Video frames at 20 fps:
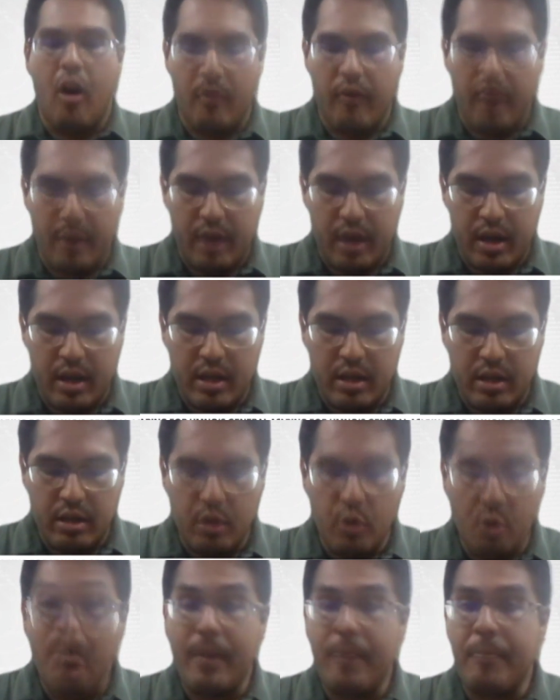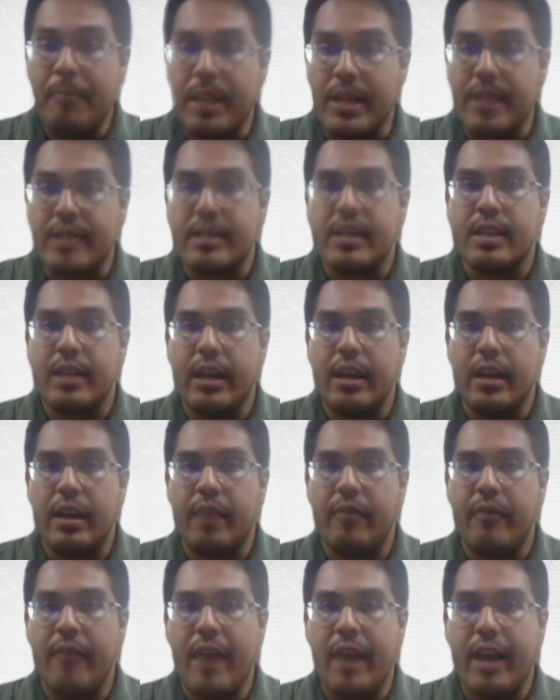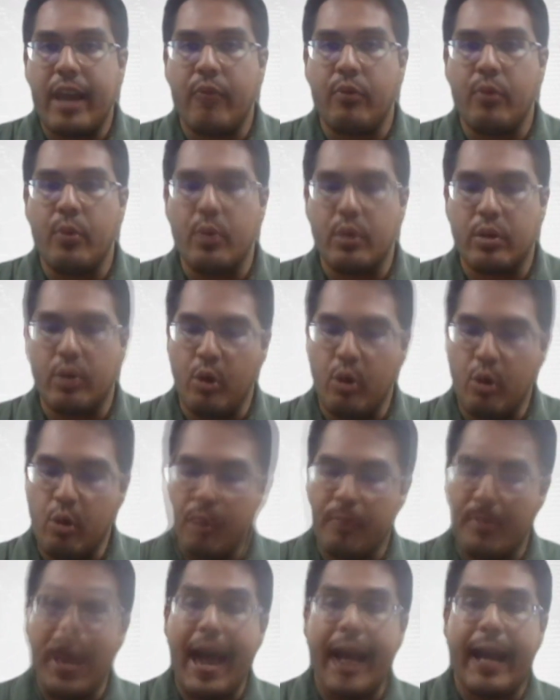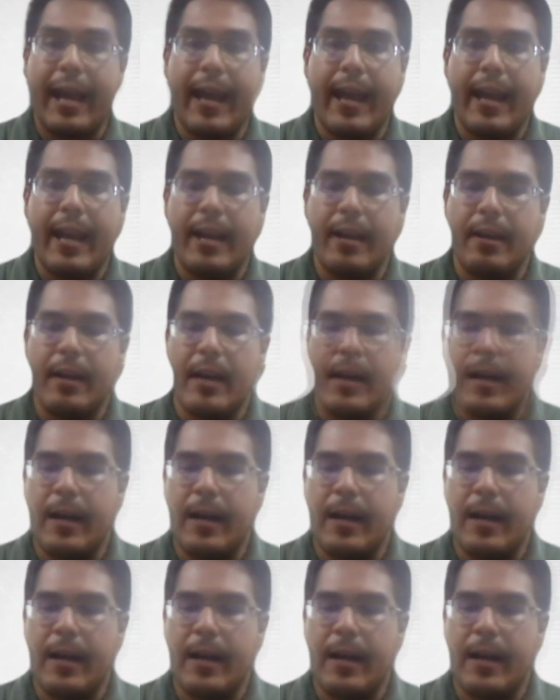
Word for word: of new members, in, in, fact, if we were to look back at,